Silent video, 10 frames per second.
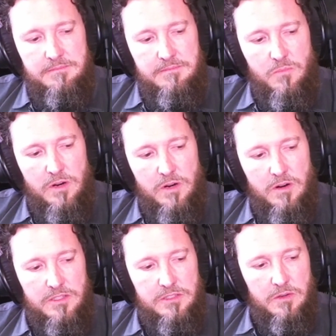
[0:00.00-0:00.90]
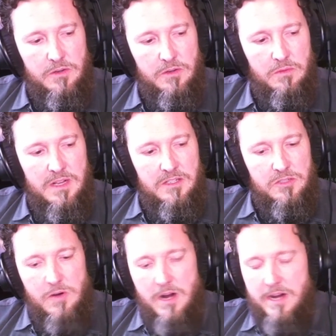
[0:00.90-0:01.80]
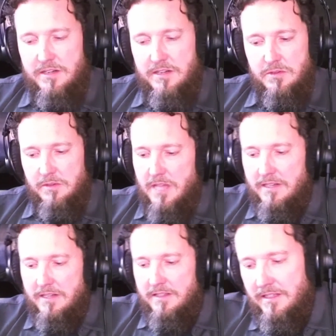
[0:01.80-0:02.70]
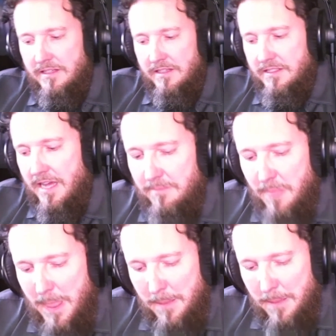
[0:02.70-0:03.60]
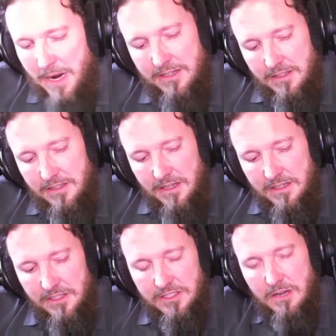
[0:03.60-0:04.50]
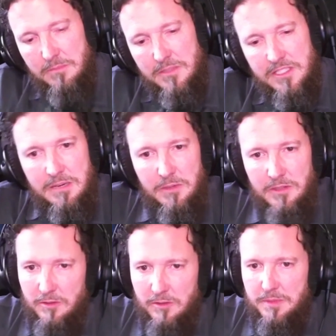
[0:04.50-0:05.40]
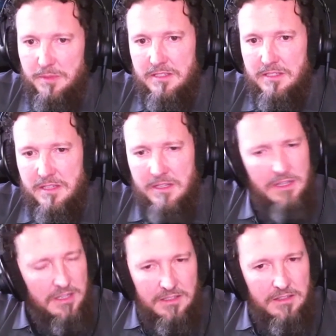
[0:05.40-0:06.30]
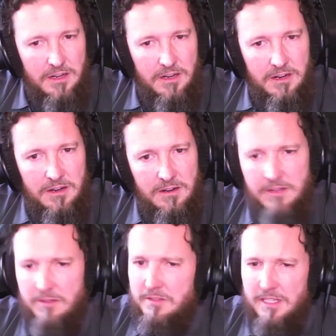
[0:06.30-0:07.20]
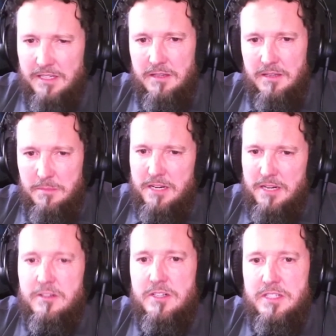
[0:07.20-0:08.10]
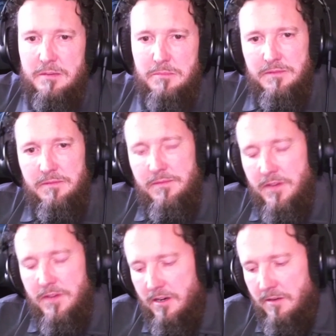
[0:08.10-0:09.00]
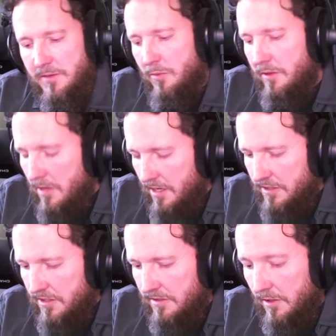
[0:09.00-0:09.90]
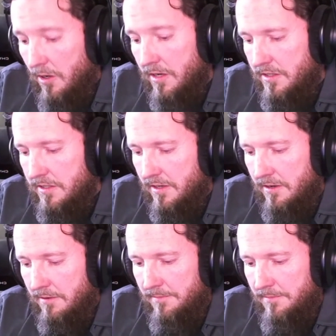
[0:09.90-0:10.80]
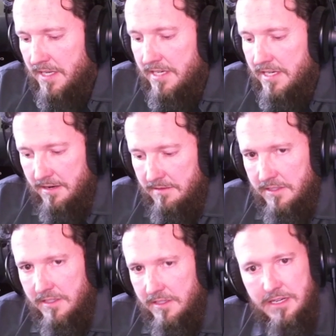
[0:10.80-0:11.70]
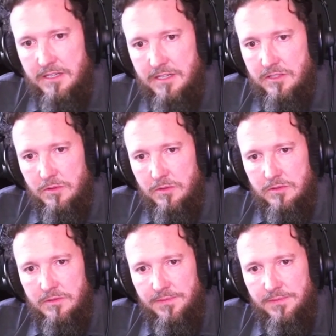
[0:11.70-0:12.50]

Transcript: We're also trying to do a lot of things that might to some seem a little bit it's like they might not understand, but we launched Den.social,